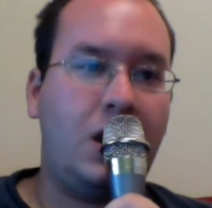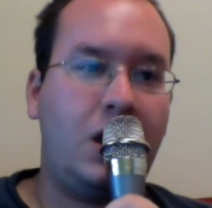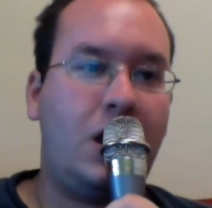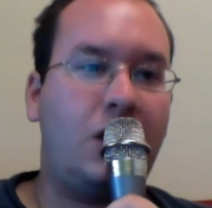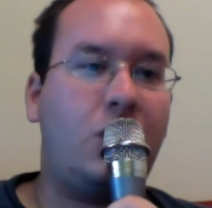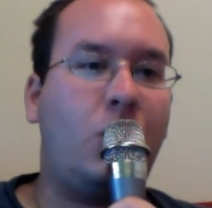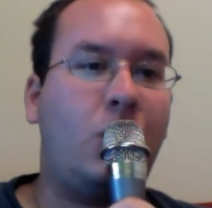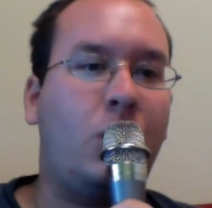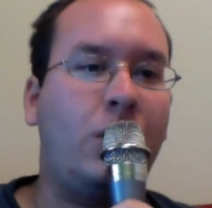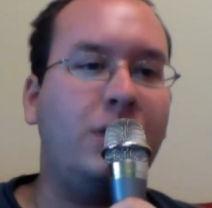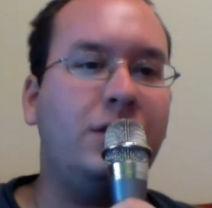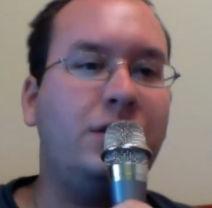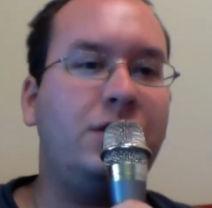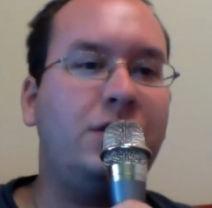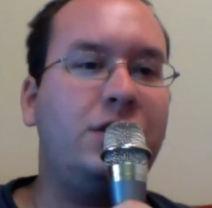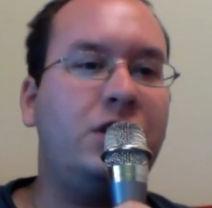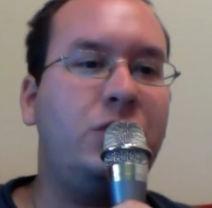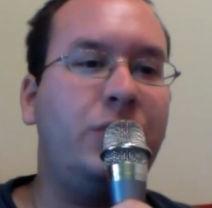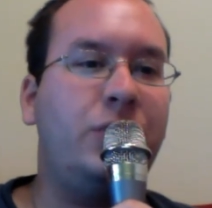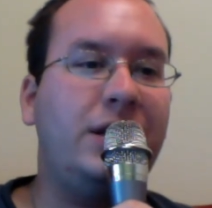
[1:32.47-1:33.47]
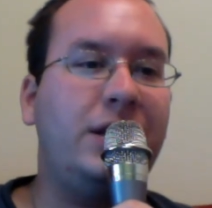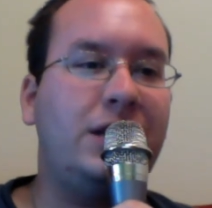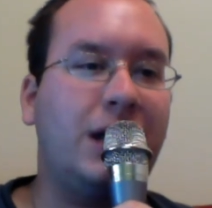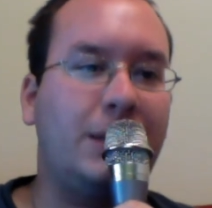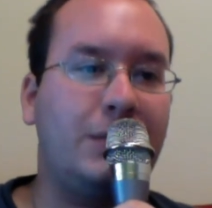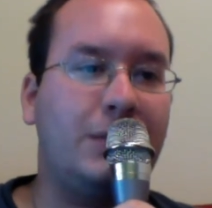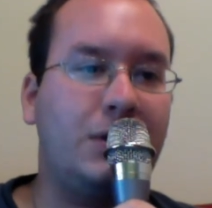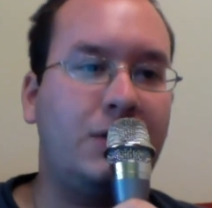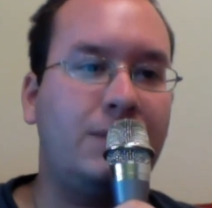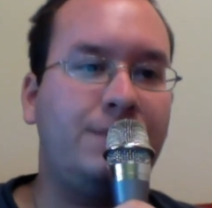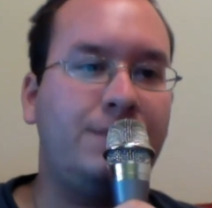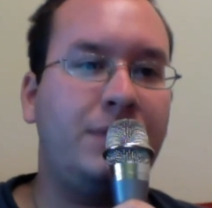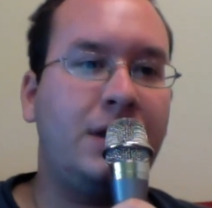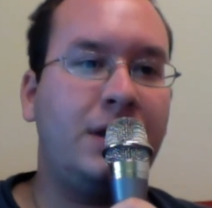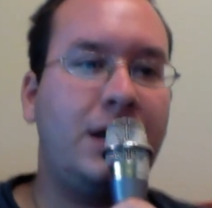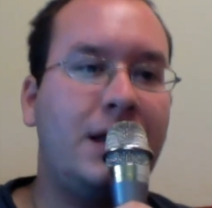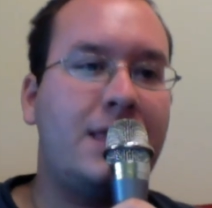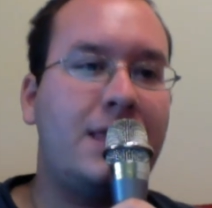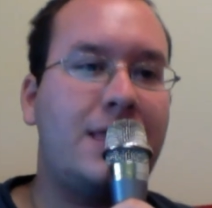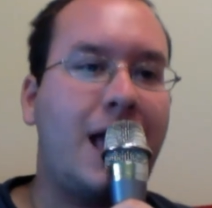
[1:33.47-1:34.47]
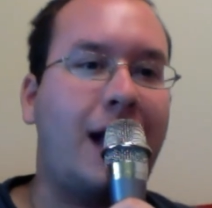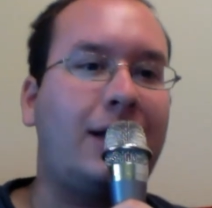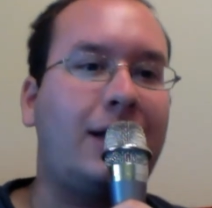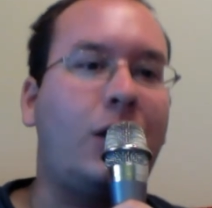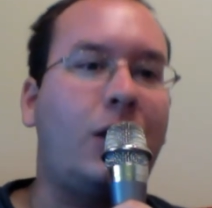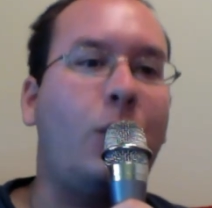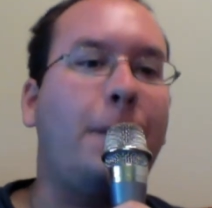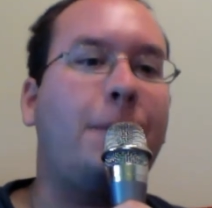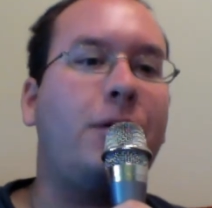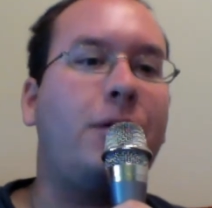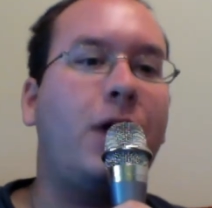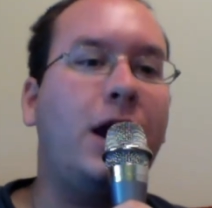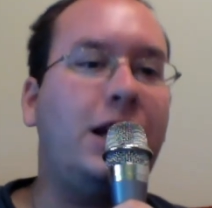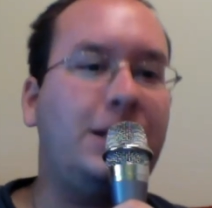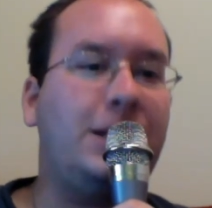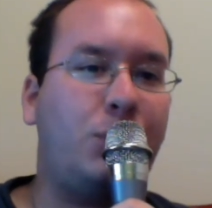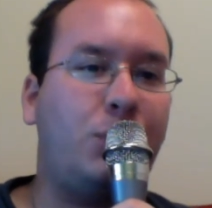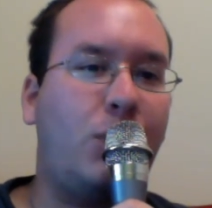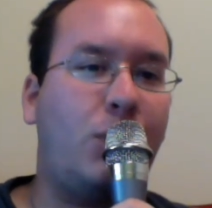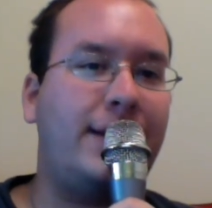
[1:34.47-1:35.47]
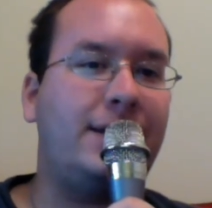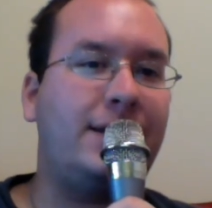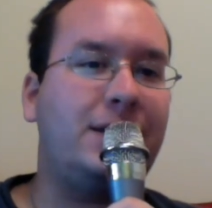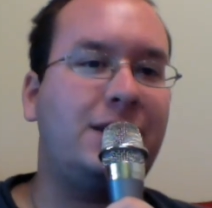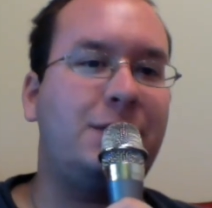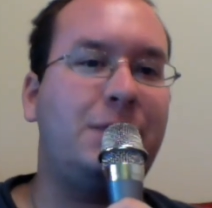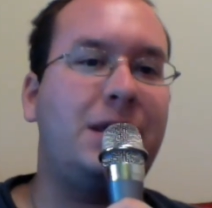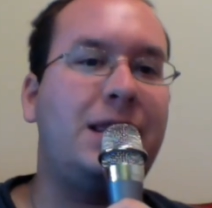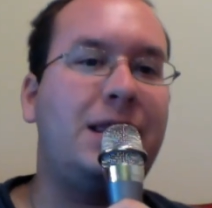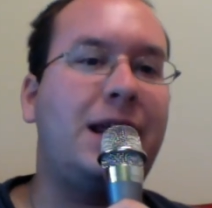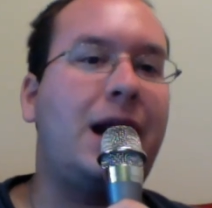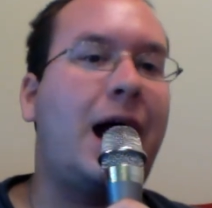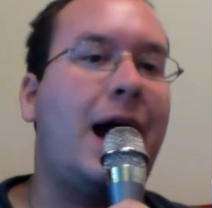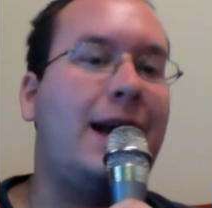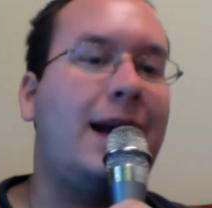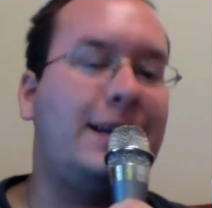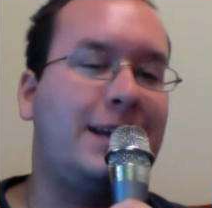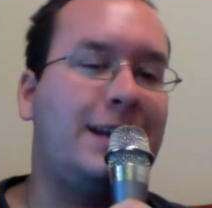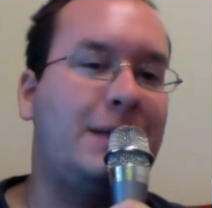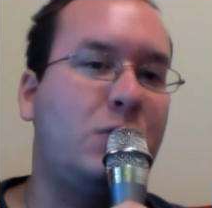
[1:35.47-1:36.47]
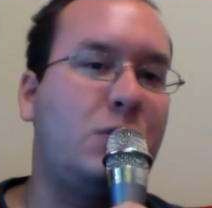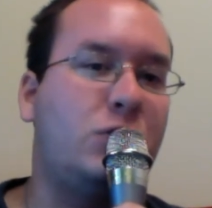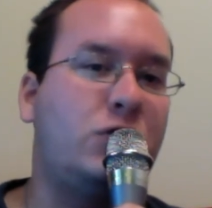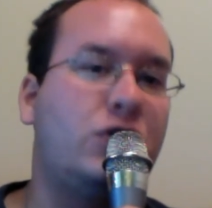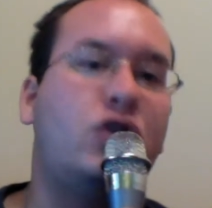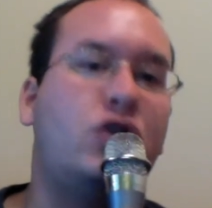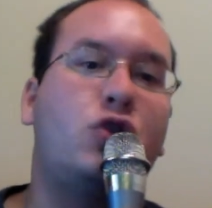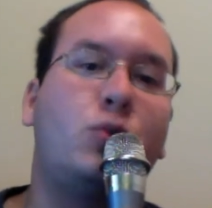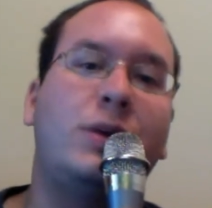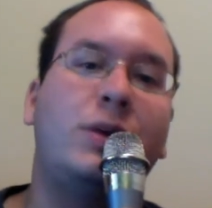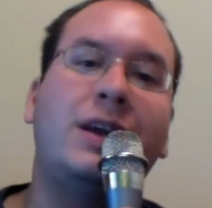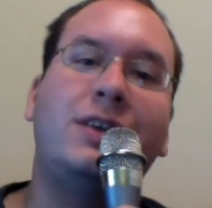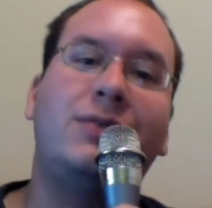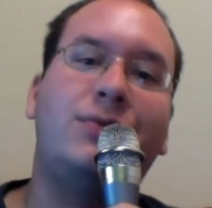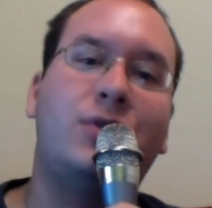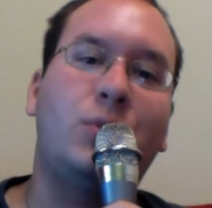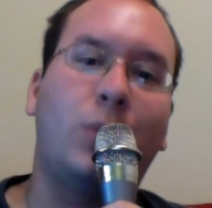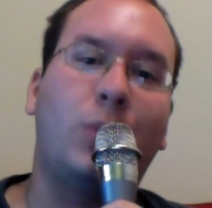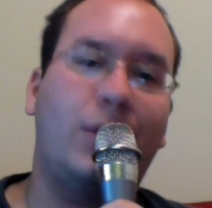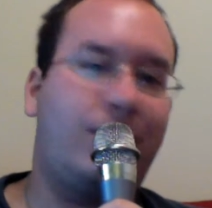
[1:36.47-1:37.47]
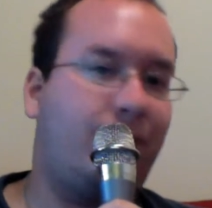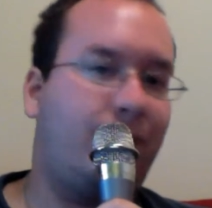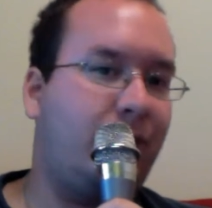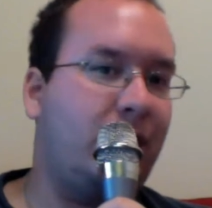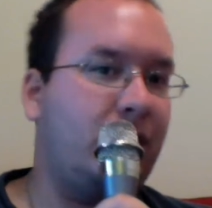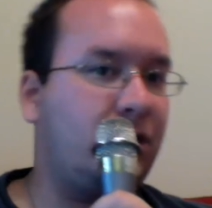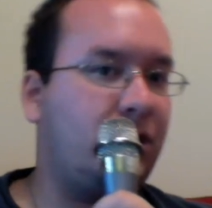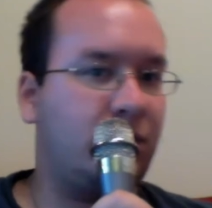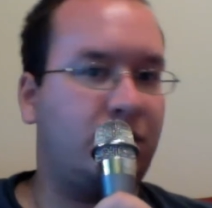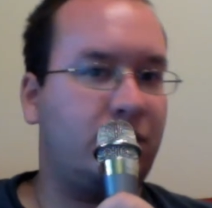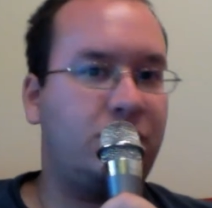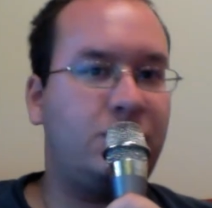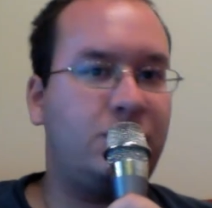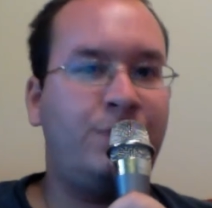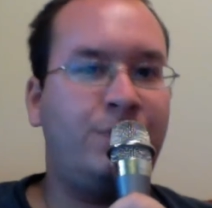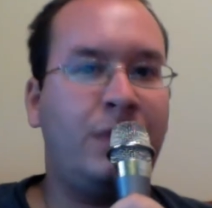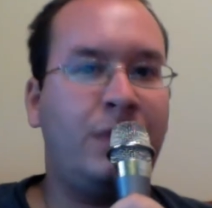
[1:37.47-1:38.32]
According to TUAW, that lower price point doesn't mean that iStopMotion 3 has fewer features.